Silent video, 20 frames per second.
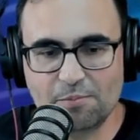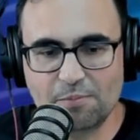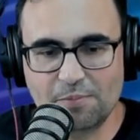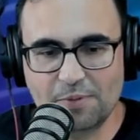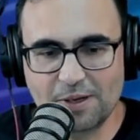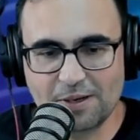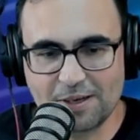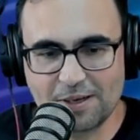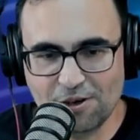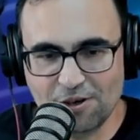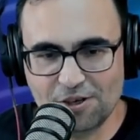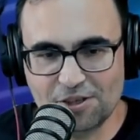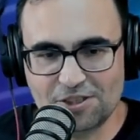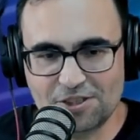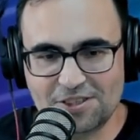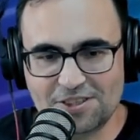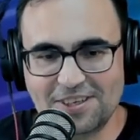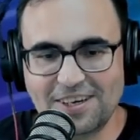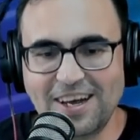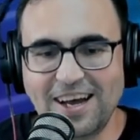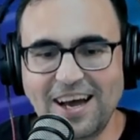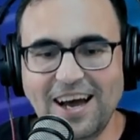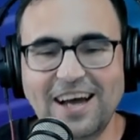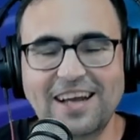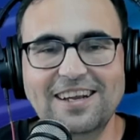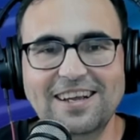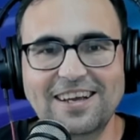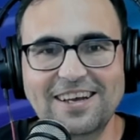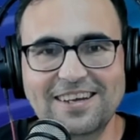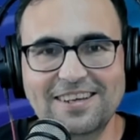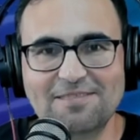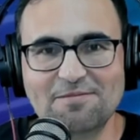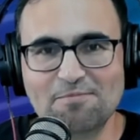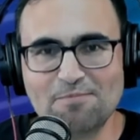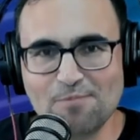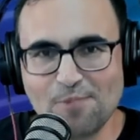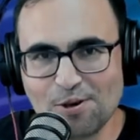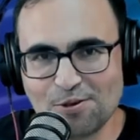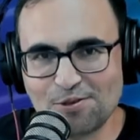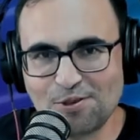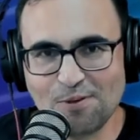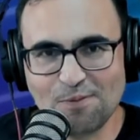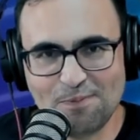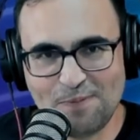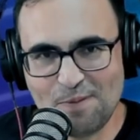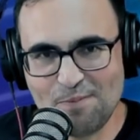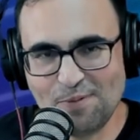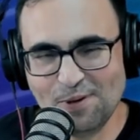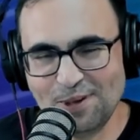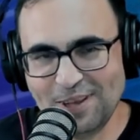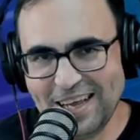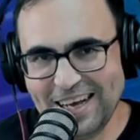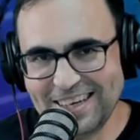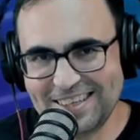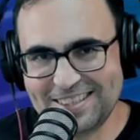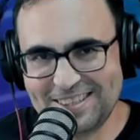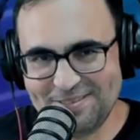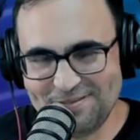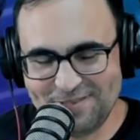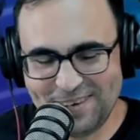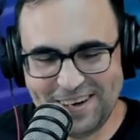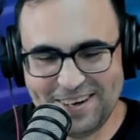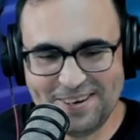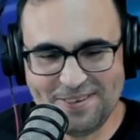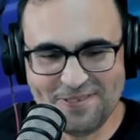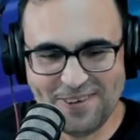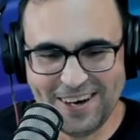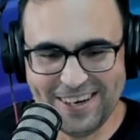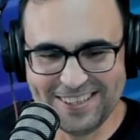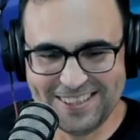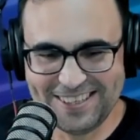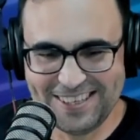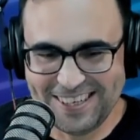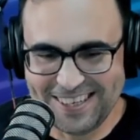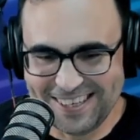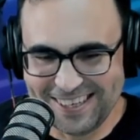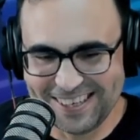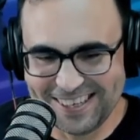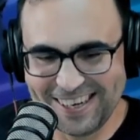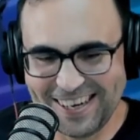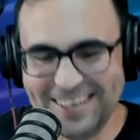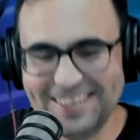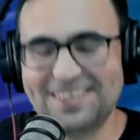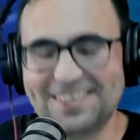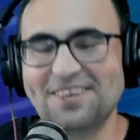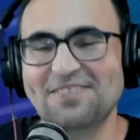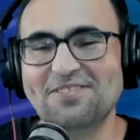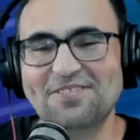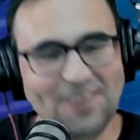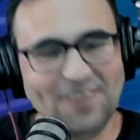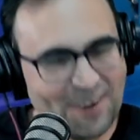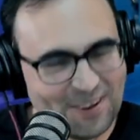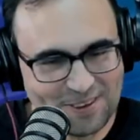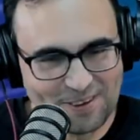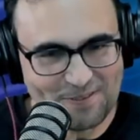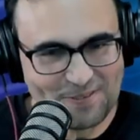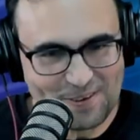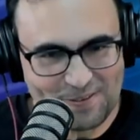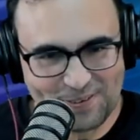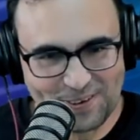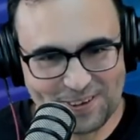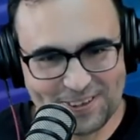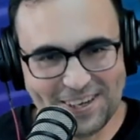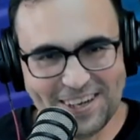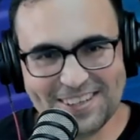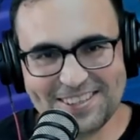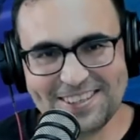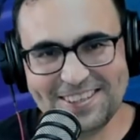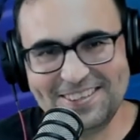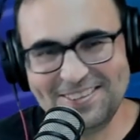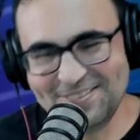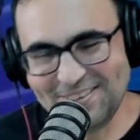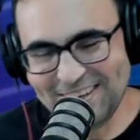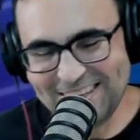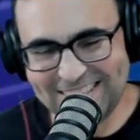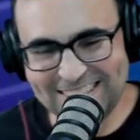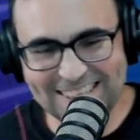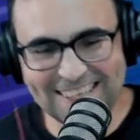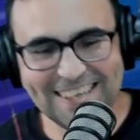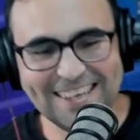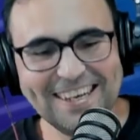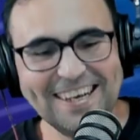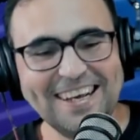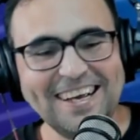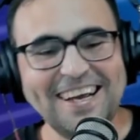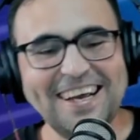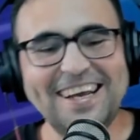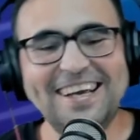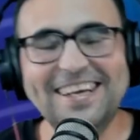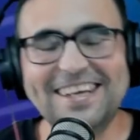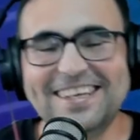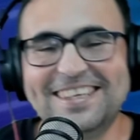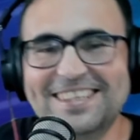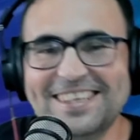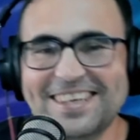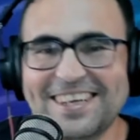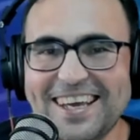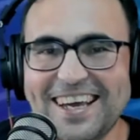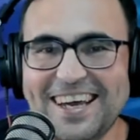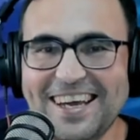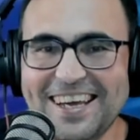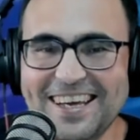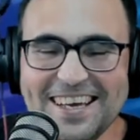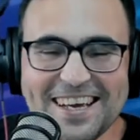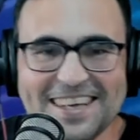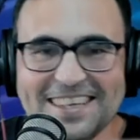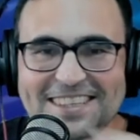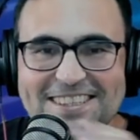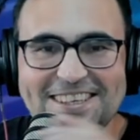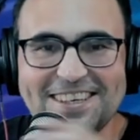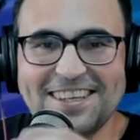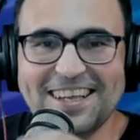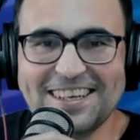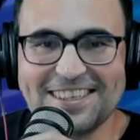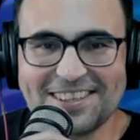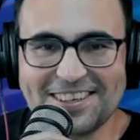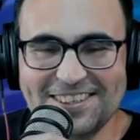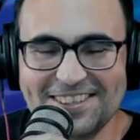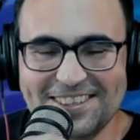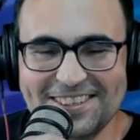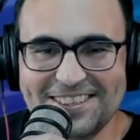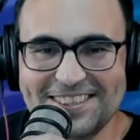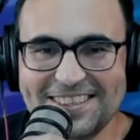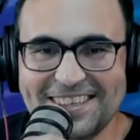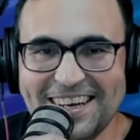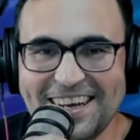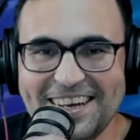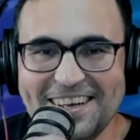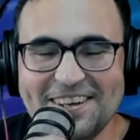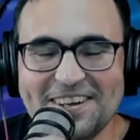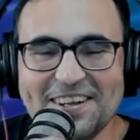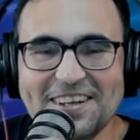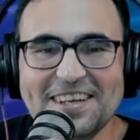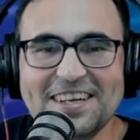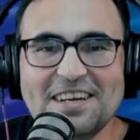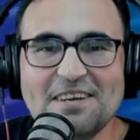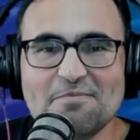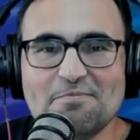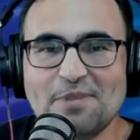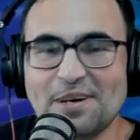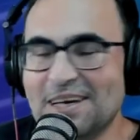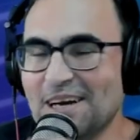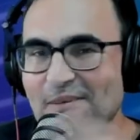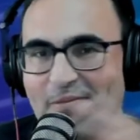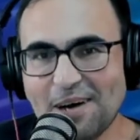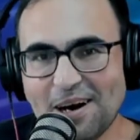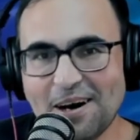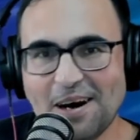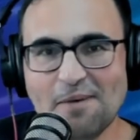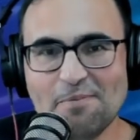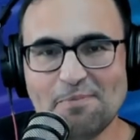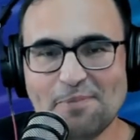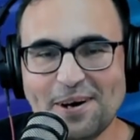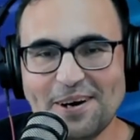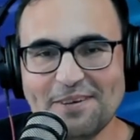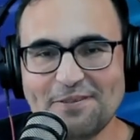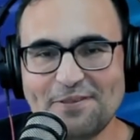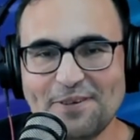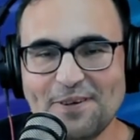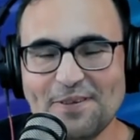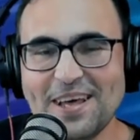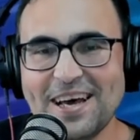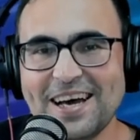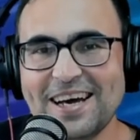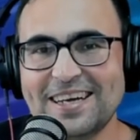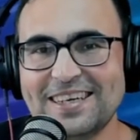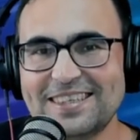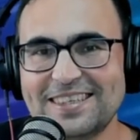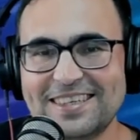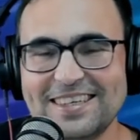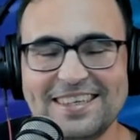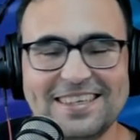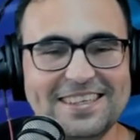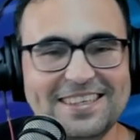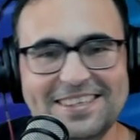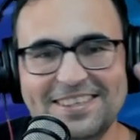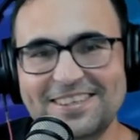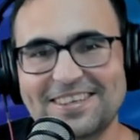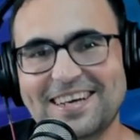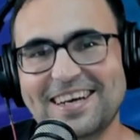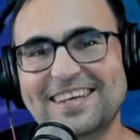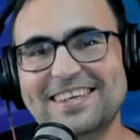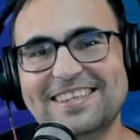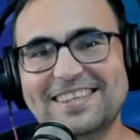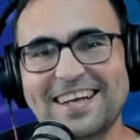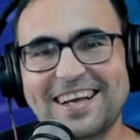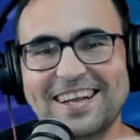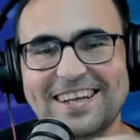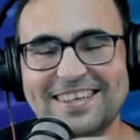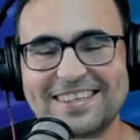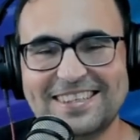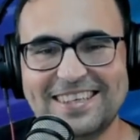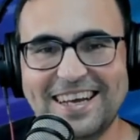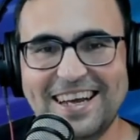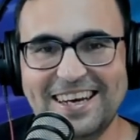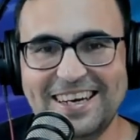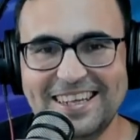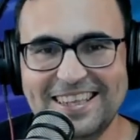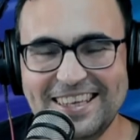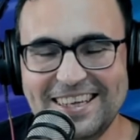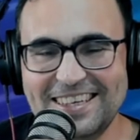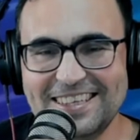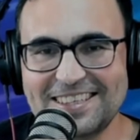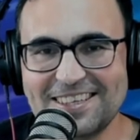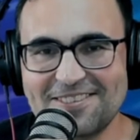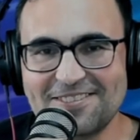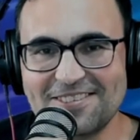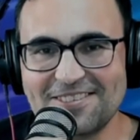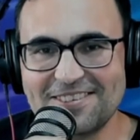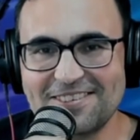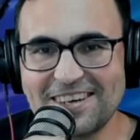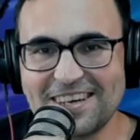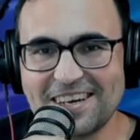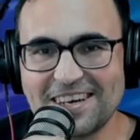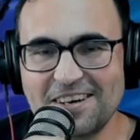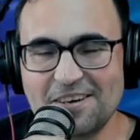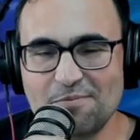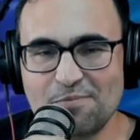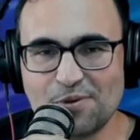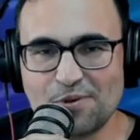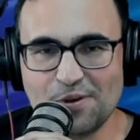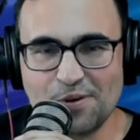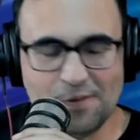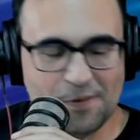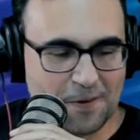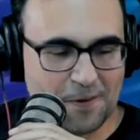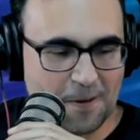because most of people likes it very much. Okay, some other people doesn't, but it's okay. So that's going to stay. But apart from that, you can tell us anything so we can improve.